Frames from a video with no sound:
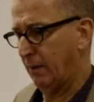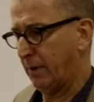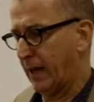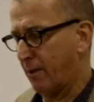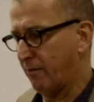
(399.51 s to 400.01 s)

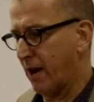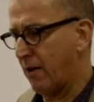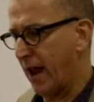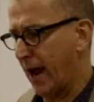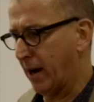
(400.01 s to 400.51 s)
became
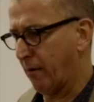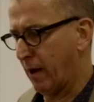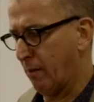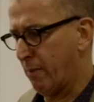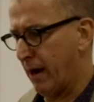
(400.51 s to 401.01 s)
very
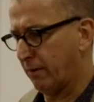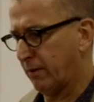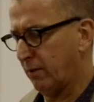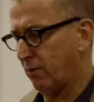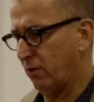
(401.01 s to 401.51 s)
angry about
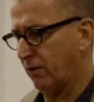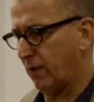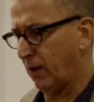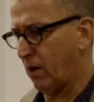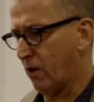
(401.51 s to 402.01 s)
the
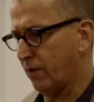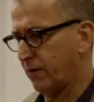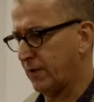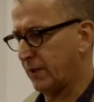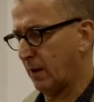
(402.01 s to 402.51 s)
removal of
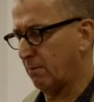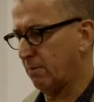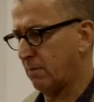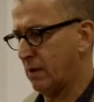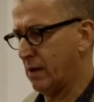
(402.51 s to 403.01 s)

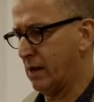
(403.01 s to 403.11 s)
some